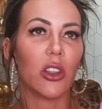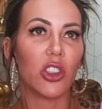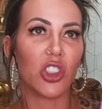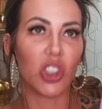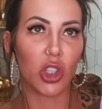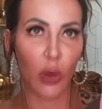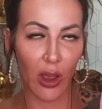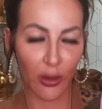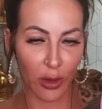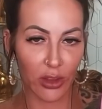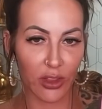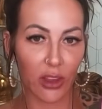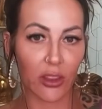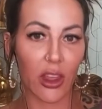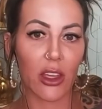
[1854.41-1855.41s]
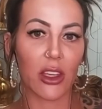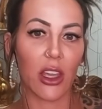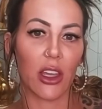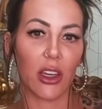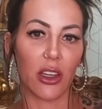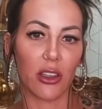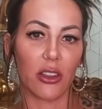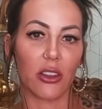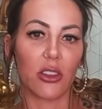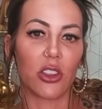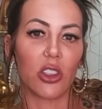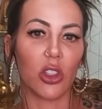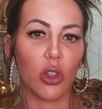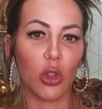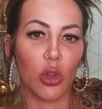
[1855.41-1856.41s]
do everything they can
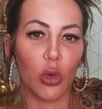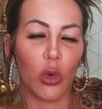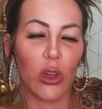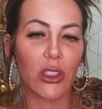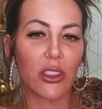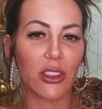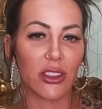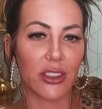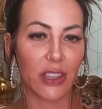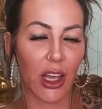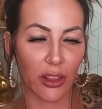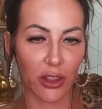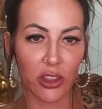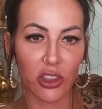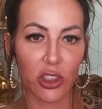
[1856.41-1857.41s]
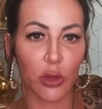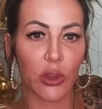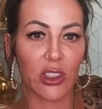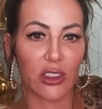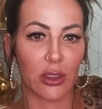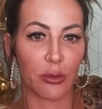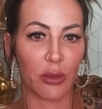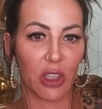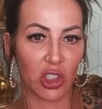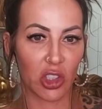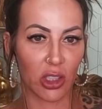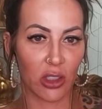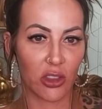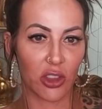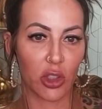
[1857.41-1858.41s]
to silence you into
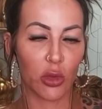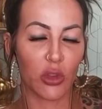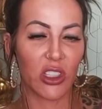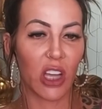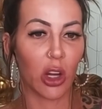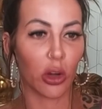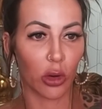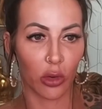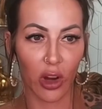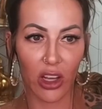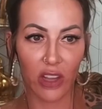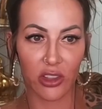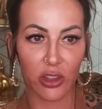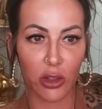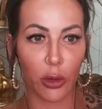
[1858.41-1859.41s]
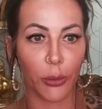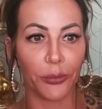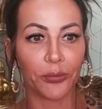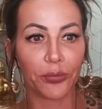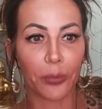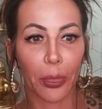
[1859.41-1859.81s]
submission, to terrorize you.